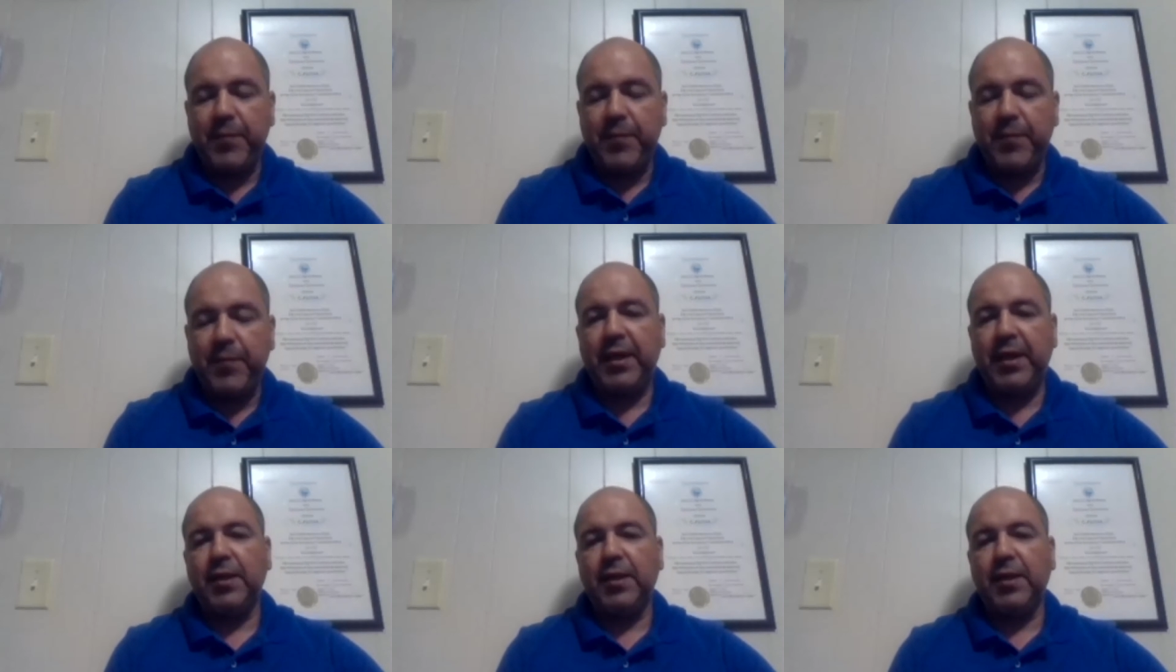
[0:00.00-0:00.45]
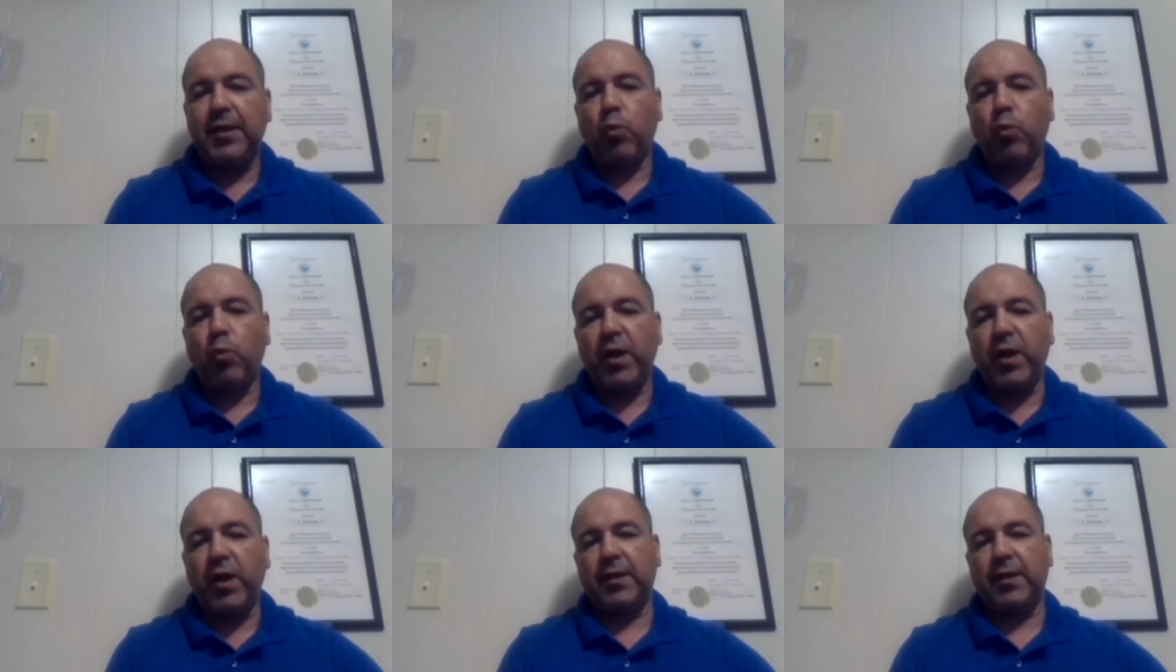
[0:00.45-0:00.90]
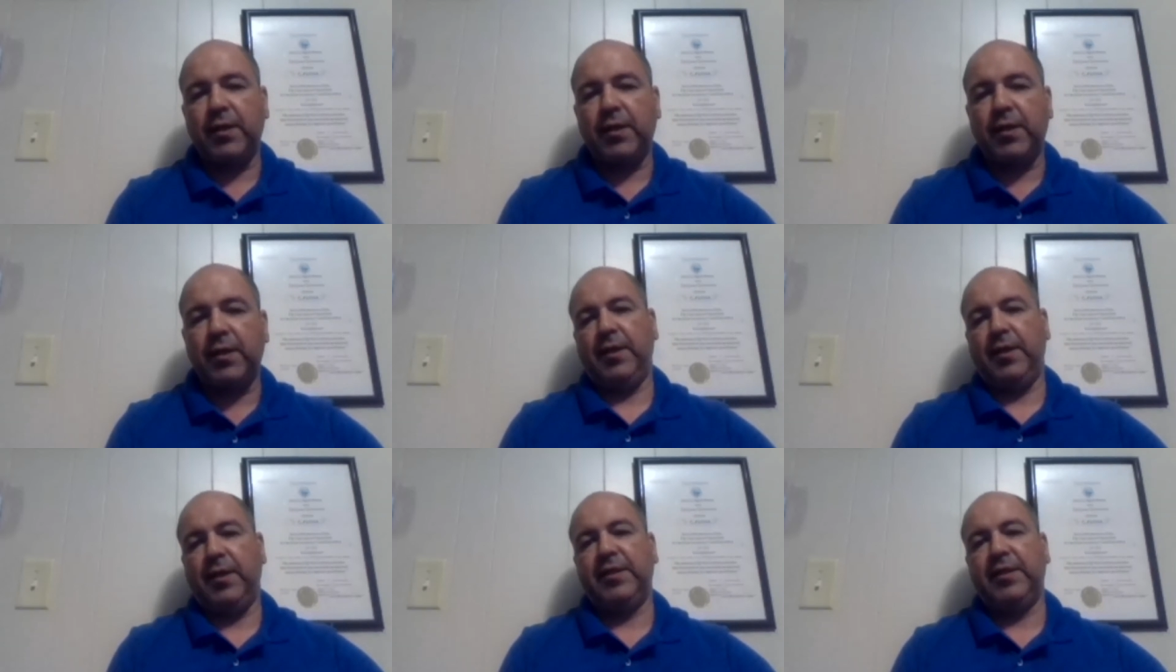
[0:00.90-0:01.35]
I be
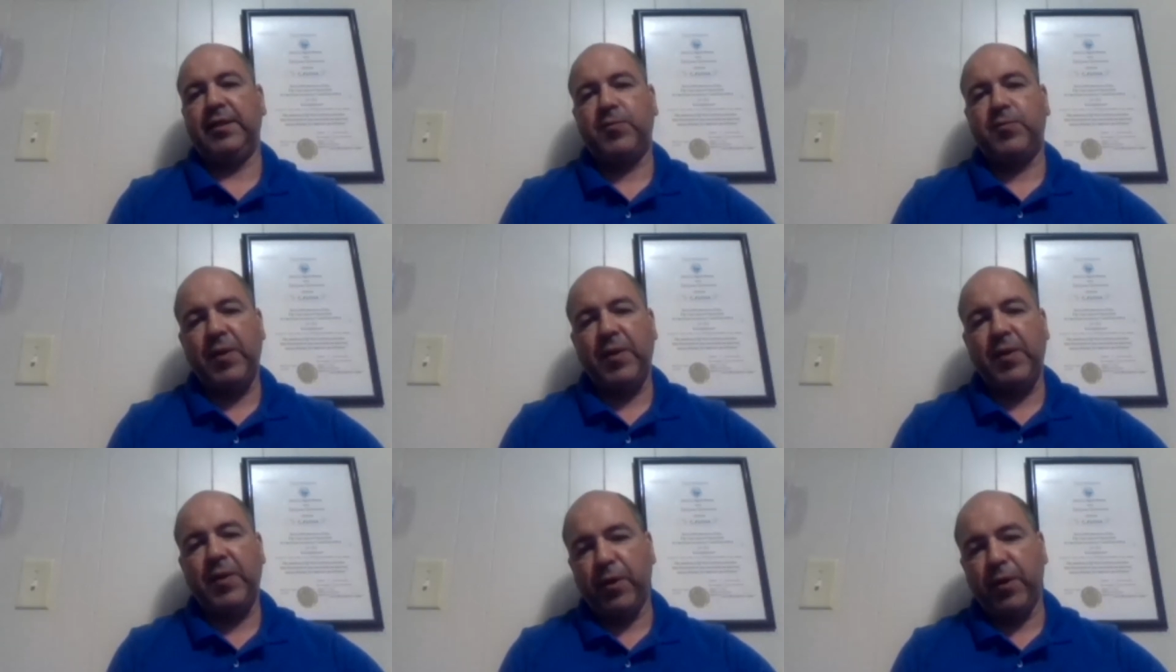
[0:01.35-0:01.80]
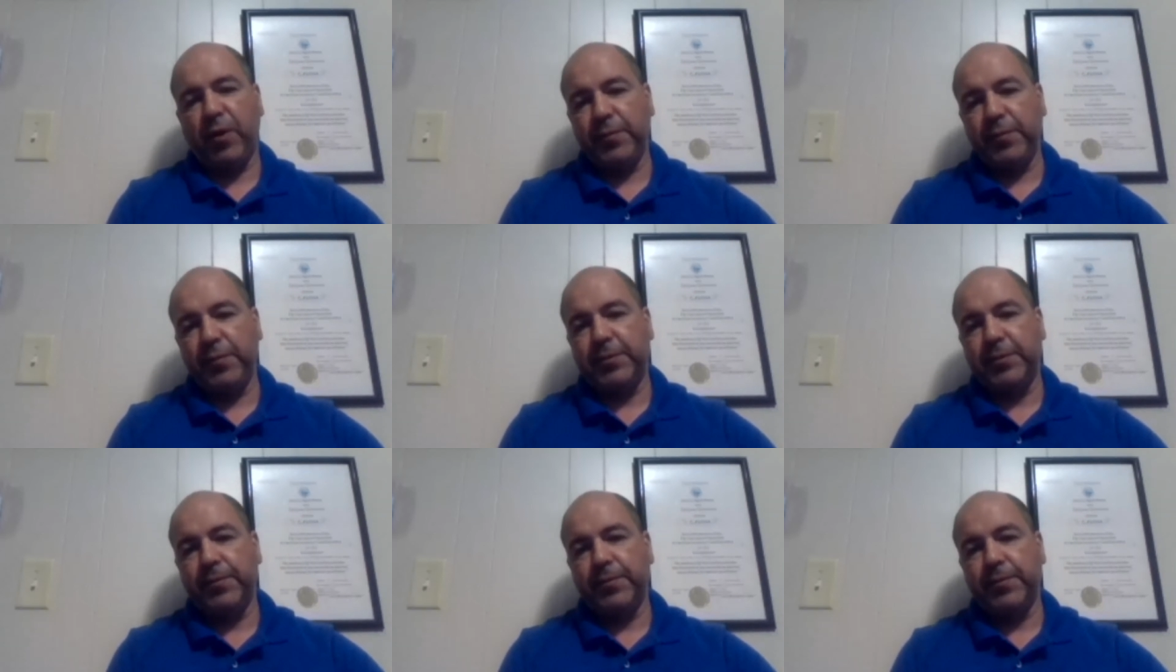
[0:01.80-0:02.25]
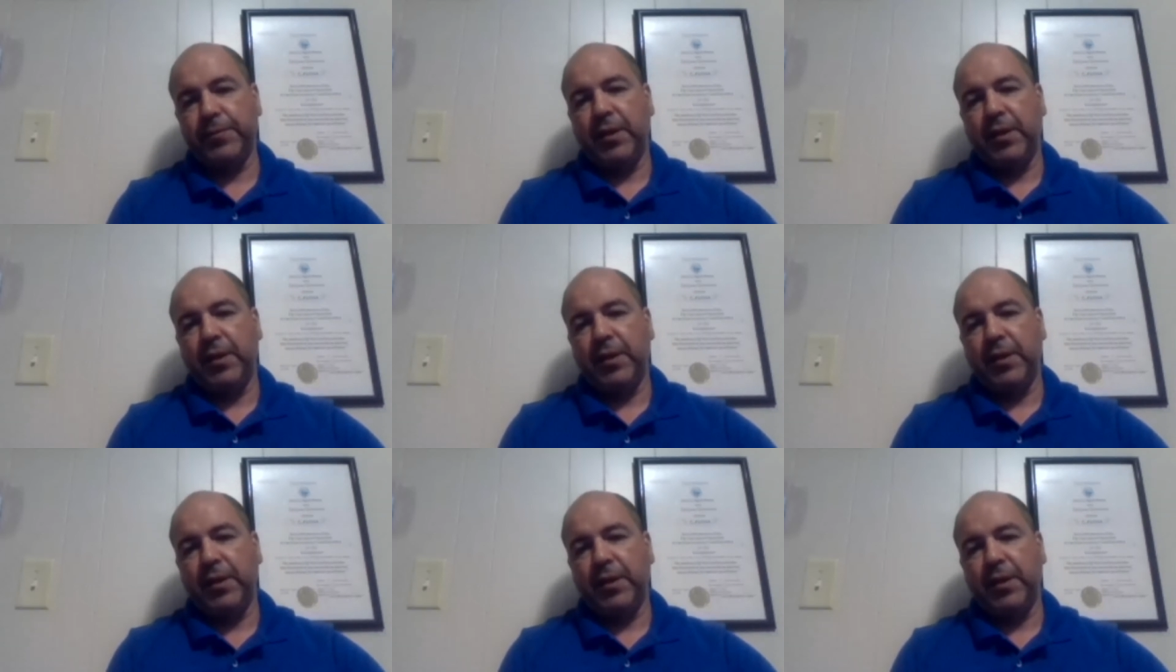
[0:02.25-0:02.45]
working on the speed bumps,